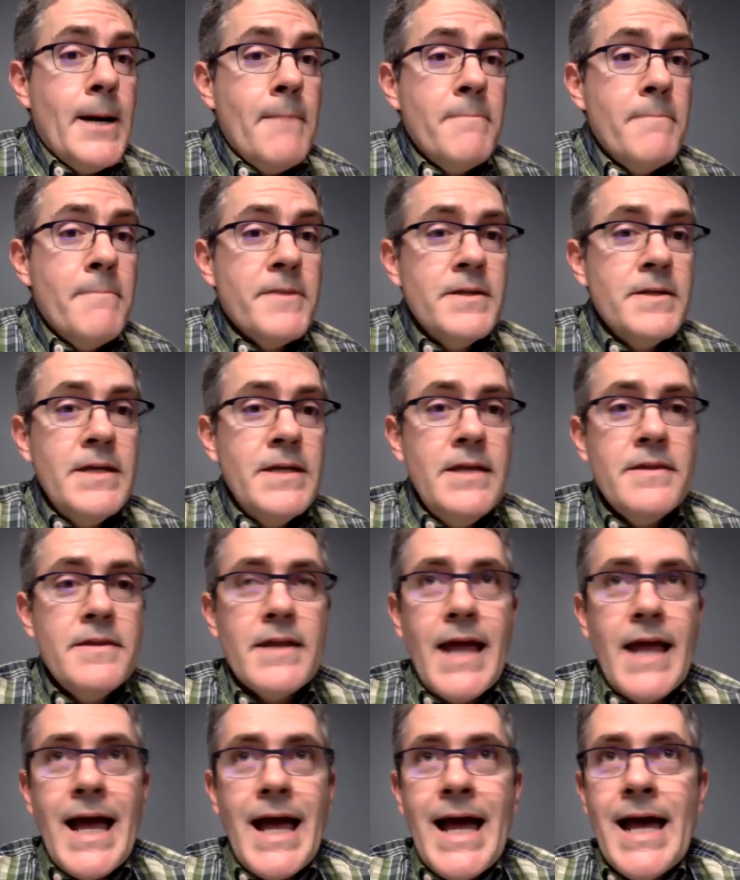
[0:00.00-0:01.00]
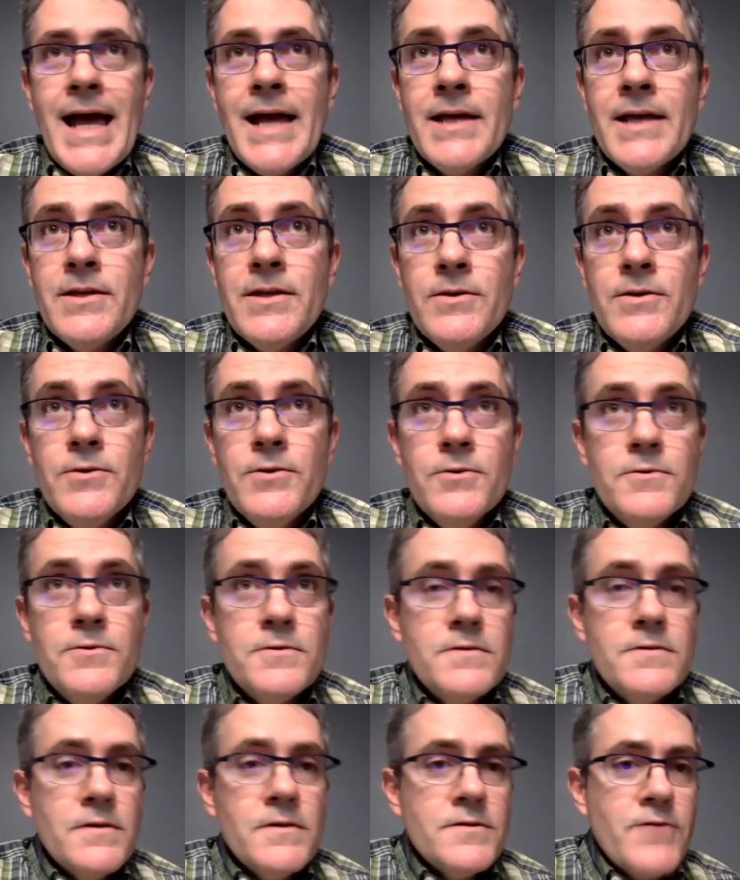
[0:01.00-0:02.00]
the knee that I use,
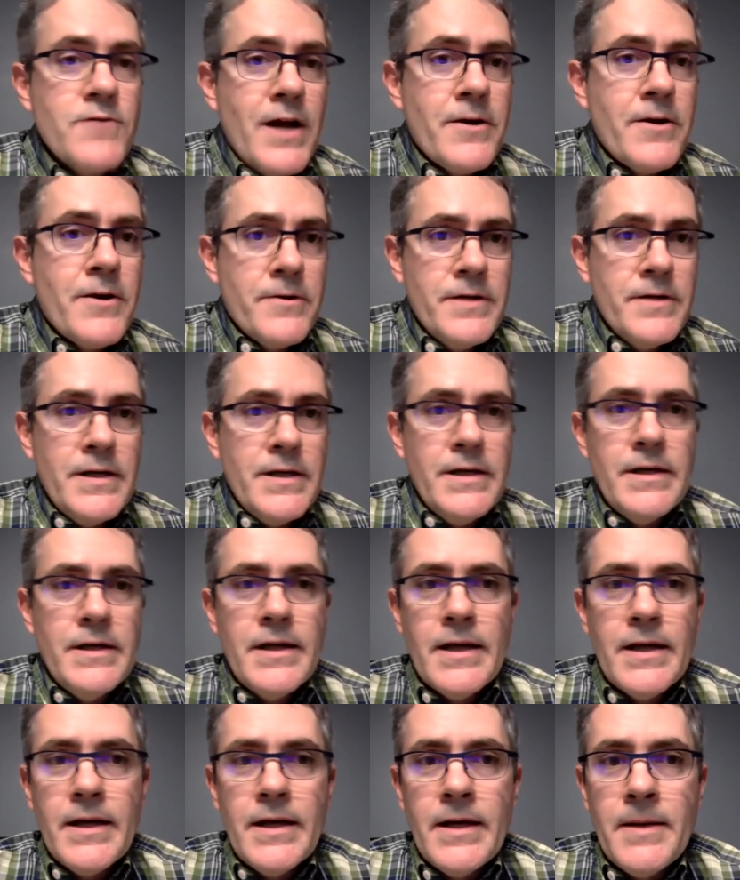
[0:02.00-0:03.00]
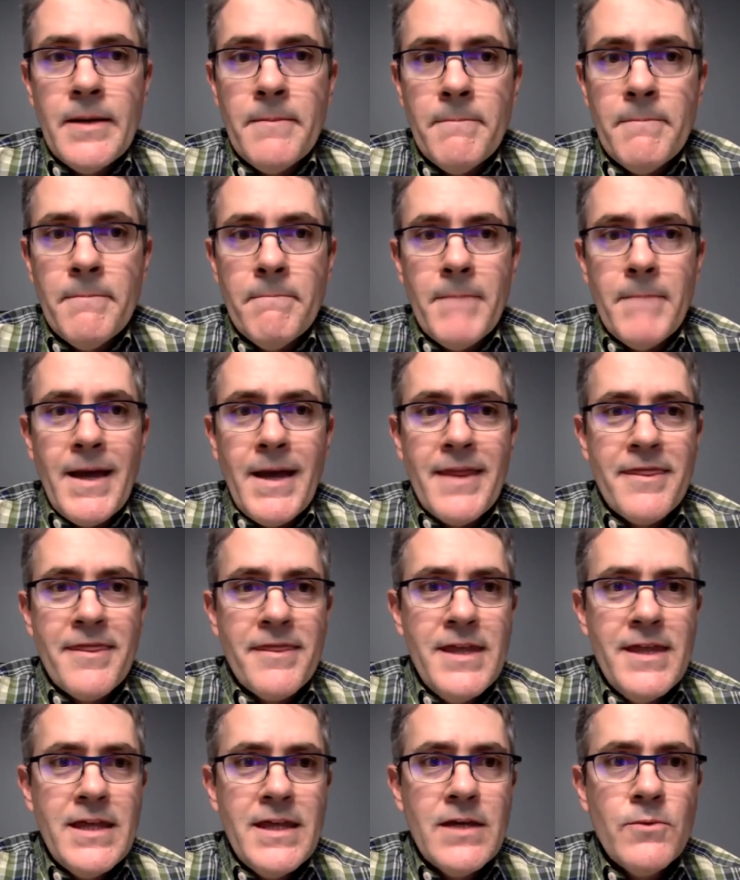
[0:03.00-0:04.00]
Stryker knee, um, I
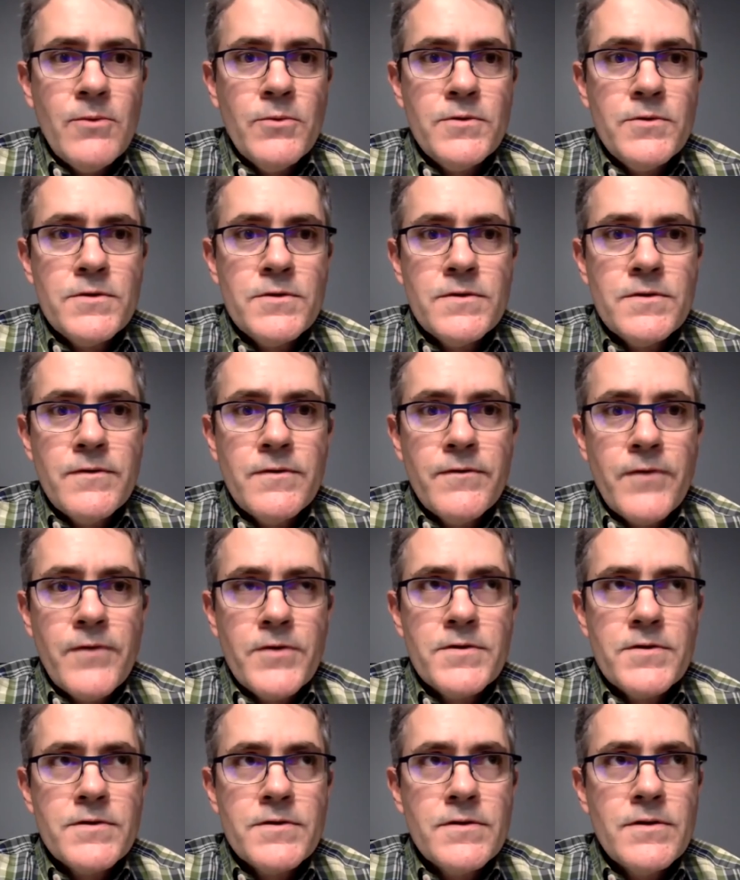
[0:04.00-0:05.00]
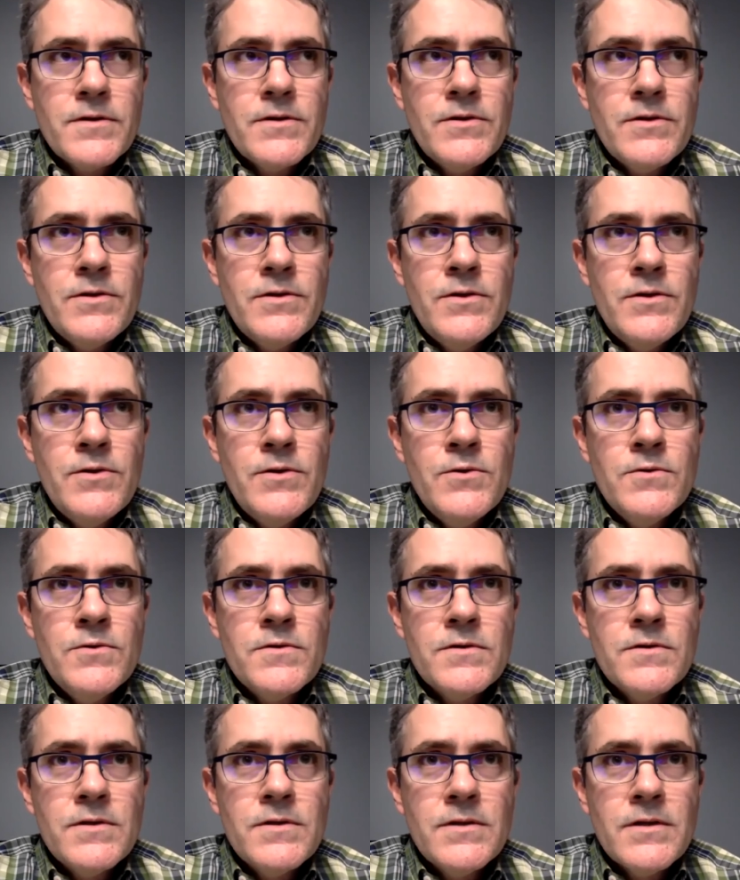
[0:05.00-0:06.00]
think it was first
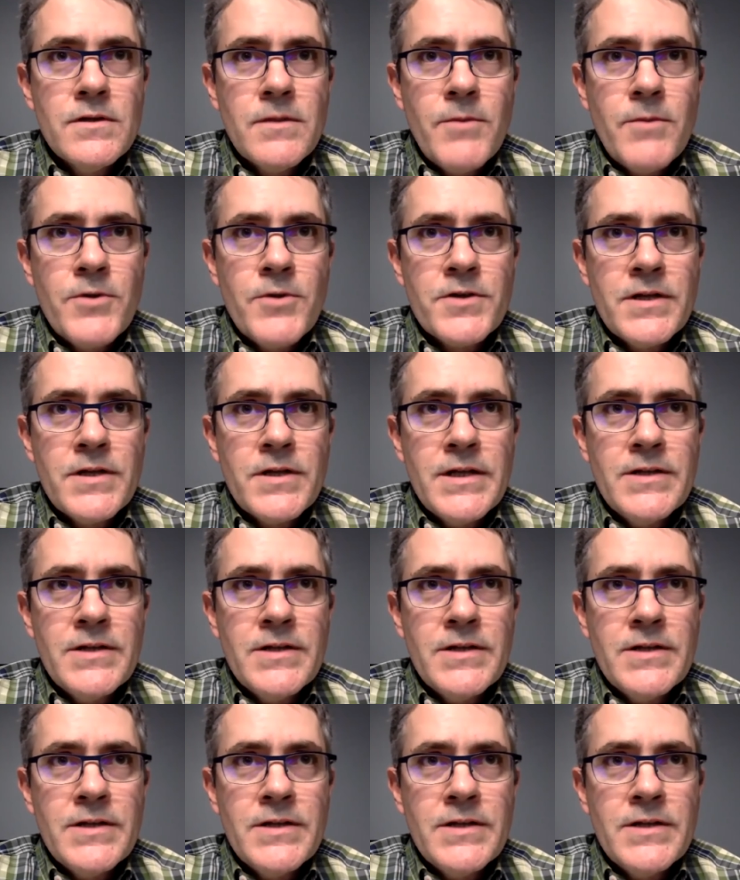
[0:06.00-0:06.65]
used commercially in